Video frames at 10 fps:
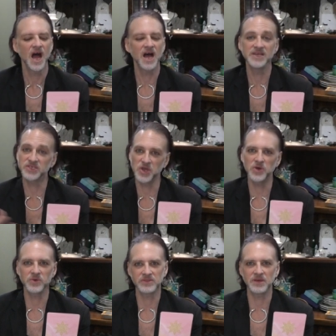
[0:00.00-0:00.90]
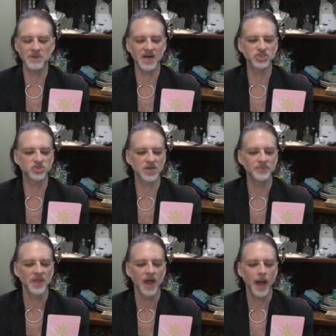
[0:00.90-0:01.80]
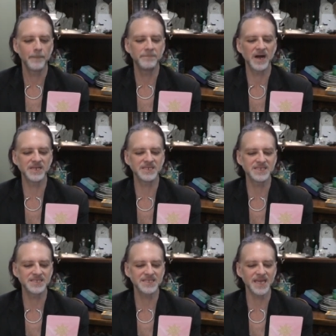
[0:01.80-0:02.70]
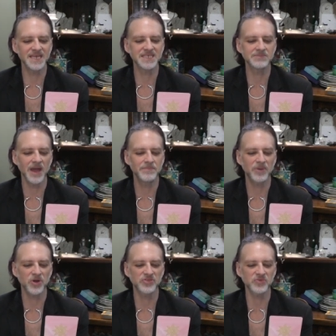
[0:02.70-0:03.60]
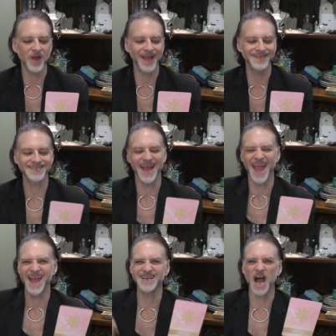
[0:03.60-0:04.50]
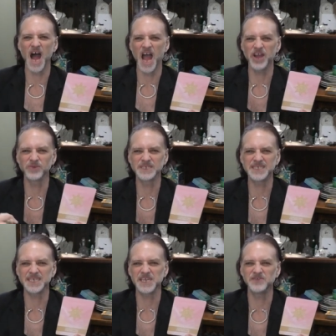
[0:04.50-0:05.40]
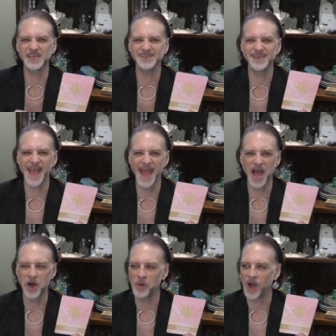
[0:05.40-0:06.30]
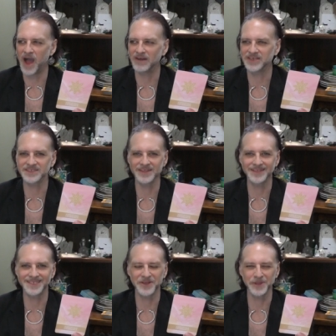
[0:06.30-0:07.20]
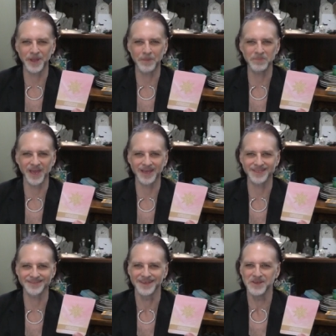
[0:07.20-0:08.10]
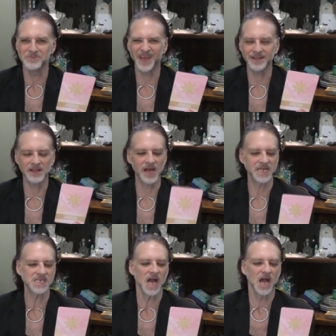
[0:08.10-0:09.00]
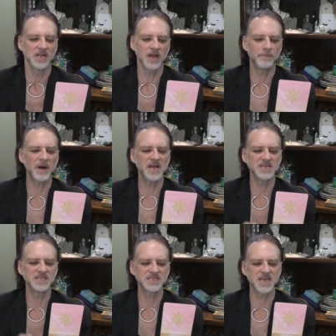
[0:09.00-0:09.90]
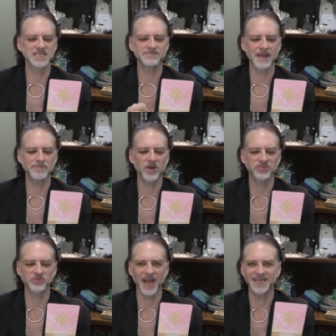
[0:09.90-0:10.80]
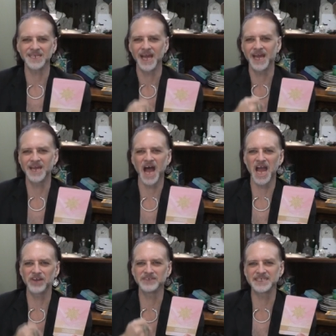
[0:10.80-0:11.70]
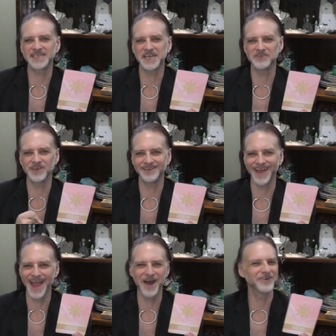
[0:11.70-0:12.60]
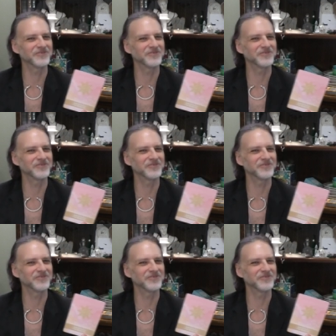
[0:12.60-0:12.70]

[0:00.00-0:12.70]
Uh, so the mantra, abundance is my birthright and I receive it now. Wow, doesn't that sound like a picket picket line? Abundance is my birthright and I receive it now.